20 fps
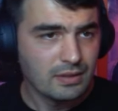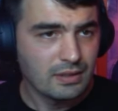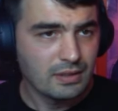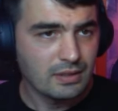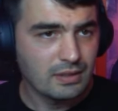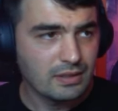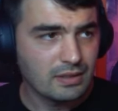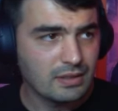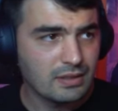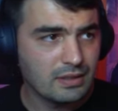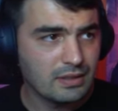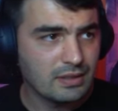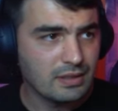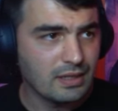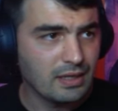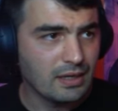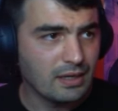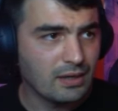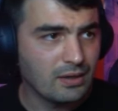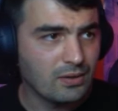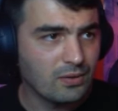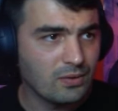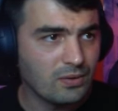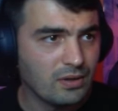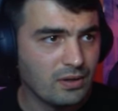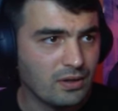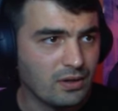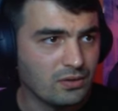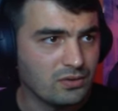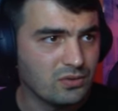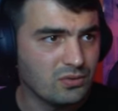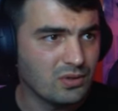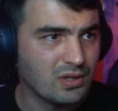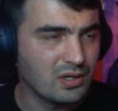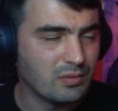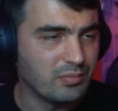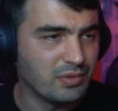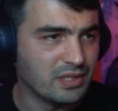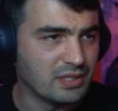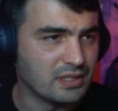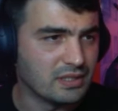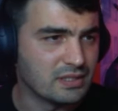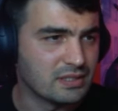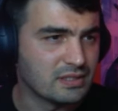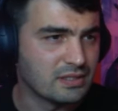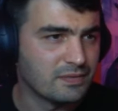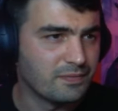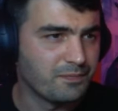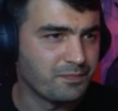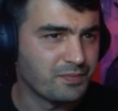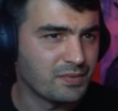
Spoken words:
Now, how do you want to build this?